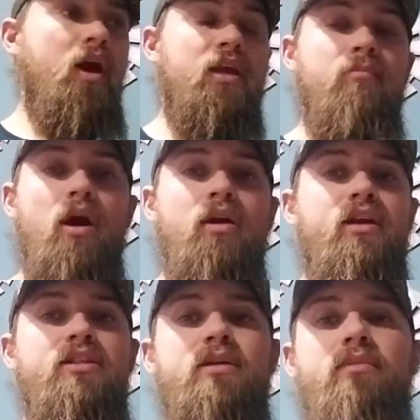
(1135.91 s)
where I can
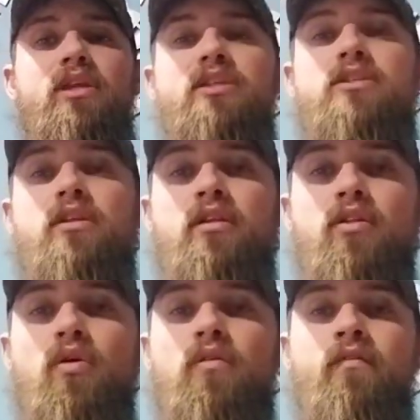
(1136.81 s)
market some of these
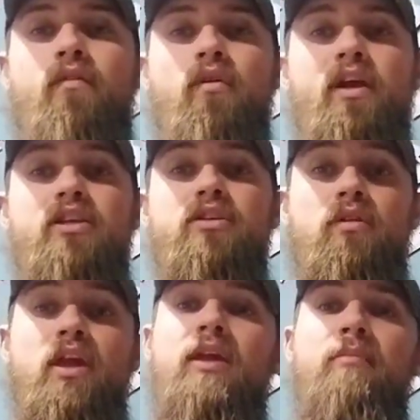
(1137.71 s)
to the local
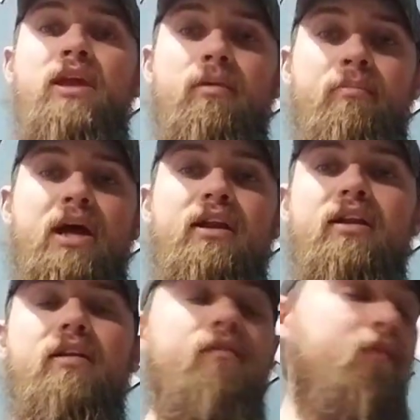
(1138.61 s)
4-H so they can be
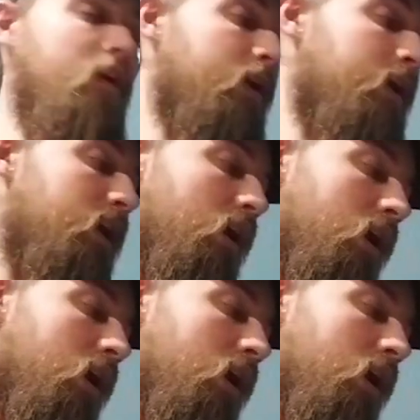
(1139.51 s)
competitive,